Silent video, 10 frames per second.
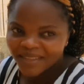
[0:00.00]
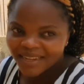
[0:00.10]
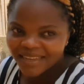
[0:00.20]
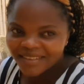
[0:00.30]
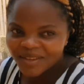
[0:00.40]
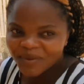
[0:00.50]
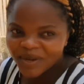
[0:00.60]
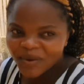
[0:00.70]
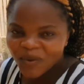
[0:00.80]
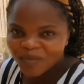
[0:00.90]
Let's say you're
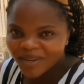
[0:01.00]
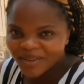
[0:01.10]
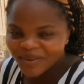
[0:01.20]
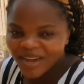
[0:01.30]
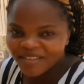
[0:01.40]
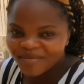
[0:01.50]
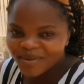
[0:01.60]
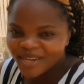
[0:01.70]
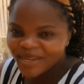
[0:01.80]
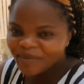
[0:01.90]
at home and you don't have
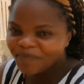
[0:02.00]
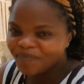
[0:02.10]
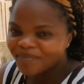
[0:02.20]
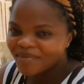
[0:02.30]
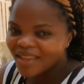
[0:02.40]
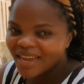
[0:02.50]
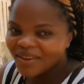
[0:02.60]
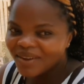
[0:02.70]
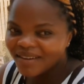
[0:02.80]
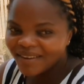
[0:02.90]
money and
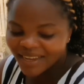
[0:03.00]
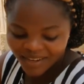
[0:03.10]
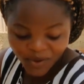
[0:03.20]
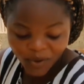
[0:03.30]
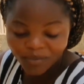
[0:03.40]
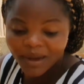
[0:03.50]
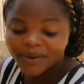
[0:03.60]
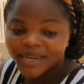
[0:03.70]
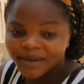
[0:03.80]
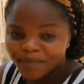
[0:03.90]
you have like the corn
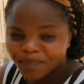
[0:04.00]
powder.